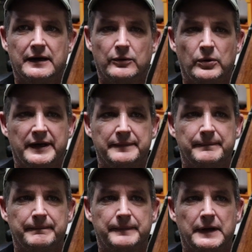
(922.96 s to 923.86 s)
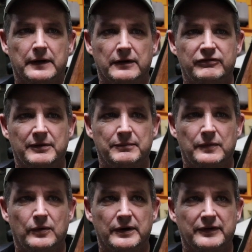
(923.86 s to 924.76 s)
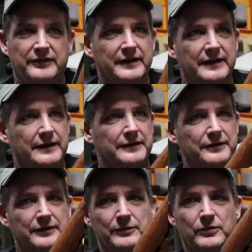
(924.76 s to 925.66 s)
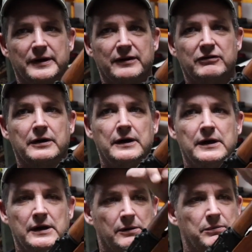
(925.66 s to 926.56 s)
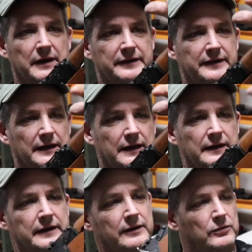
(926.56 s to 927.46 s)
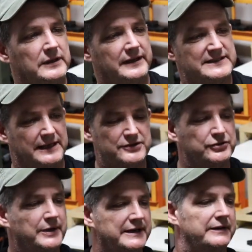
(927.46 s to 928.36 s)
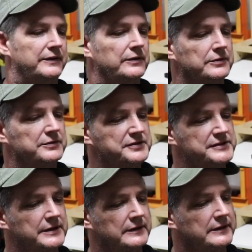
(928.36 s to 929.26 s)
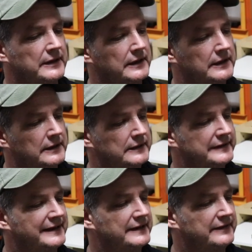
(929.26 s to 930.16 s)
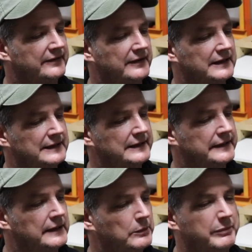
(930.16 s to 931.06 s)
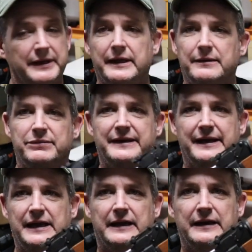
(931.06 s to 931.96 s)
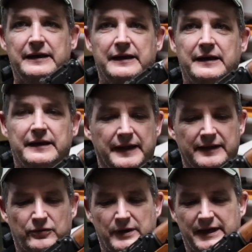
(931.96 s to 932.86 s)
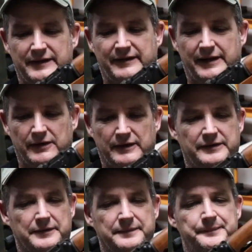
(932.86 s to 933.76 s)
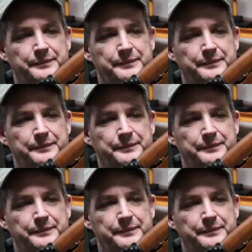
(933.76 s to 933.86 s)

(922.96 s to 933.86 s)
went, you know, from oil sitting under it or whatever. But it will accentuate those dents a little bit. But hey, that's what adds character.